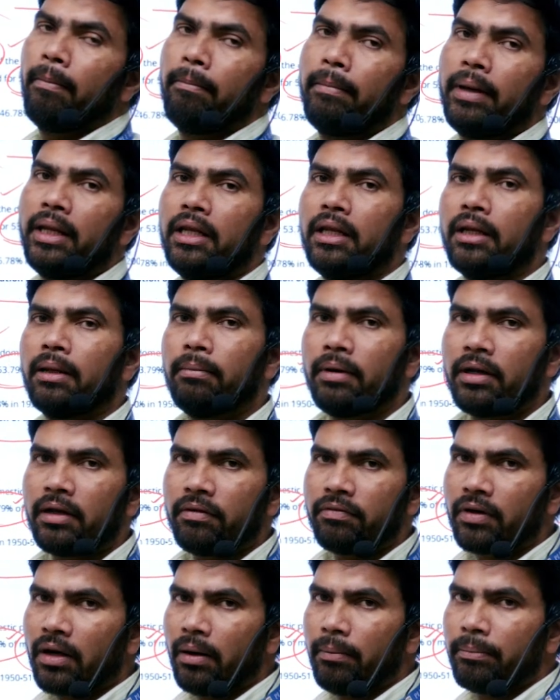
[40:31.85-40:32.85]
Many number
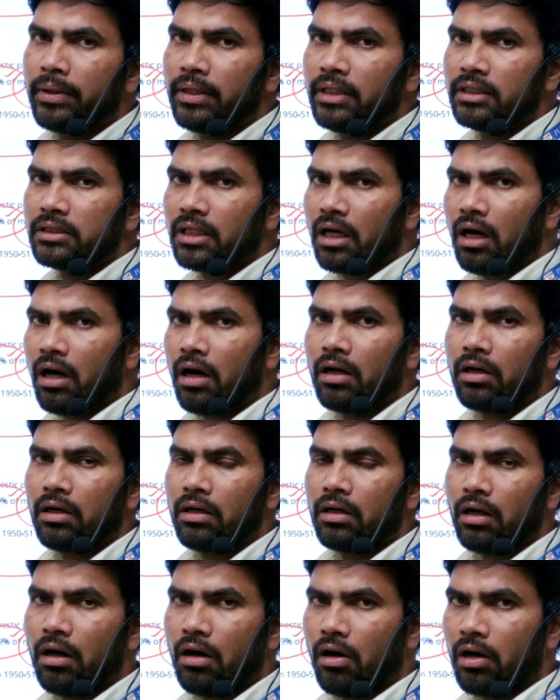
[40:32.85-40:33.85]
of companies are
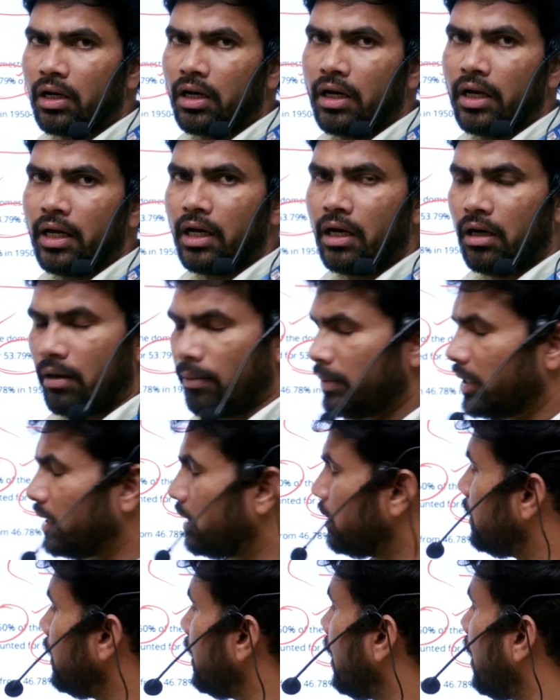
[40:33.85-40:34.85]

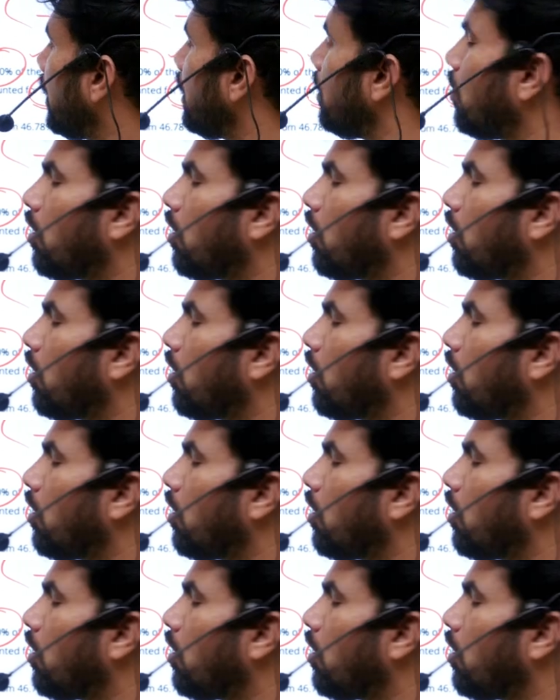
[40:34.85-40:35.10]
they are